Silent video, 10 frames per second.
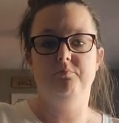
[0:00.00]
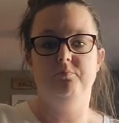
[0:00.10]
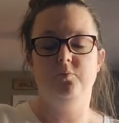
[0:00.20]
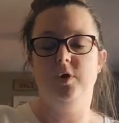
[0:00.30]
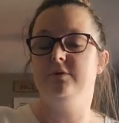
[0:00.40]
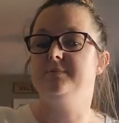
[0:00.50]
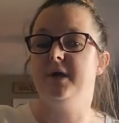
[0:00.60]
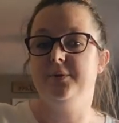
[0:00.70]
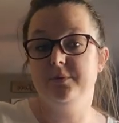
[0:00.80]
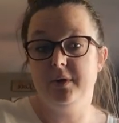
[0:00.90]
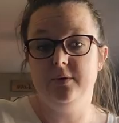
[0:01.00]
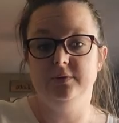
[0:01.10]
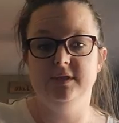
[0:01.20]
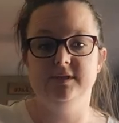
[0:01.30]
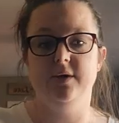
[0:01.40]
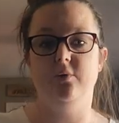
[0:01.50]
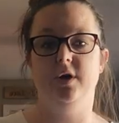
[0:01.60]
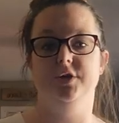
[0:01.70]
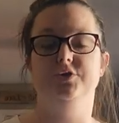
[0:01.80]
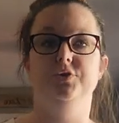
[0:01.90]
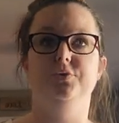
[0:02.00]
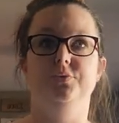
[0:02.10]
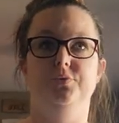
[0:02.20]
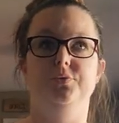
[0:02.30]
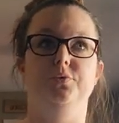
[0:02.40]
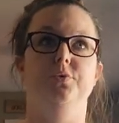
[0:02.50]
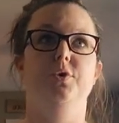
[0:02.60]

When I was pregnant with my oldest, I wanted to